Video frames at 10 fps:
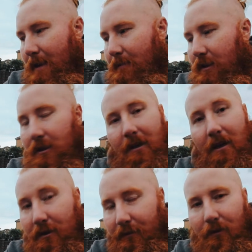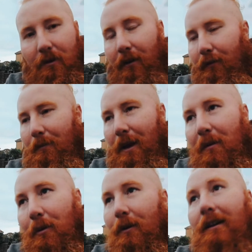just interviewing different
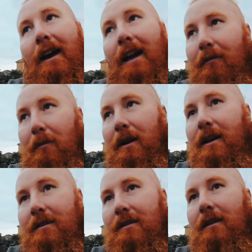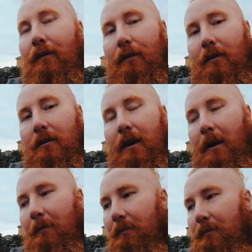people and getting everybody's different
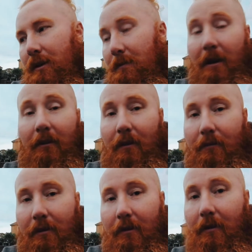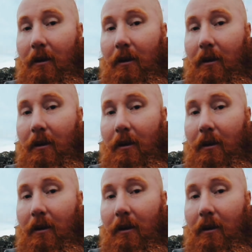perspectives.